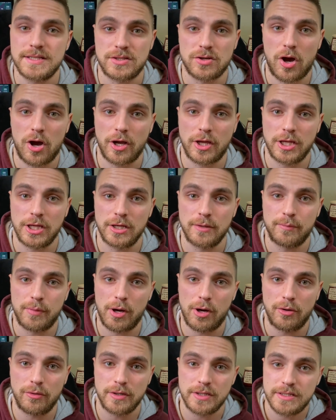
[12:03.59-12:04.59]
talking
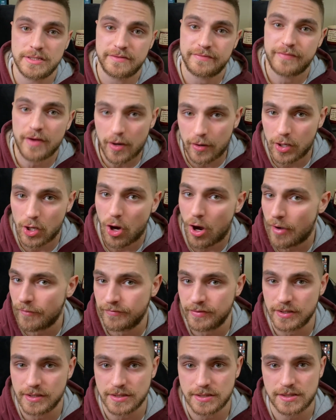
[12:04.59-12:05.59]
about is very
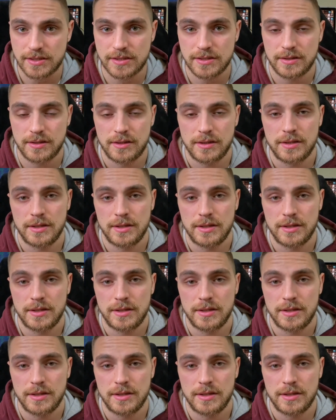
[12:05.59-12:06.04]
obvious.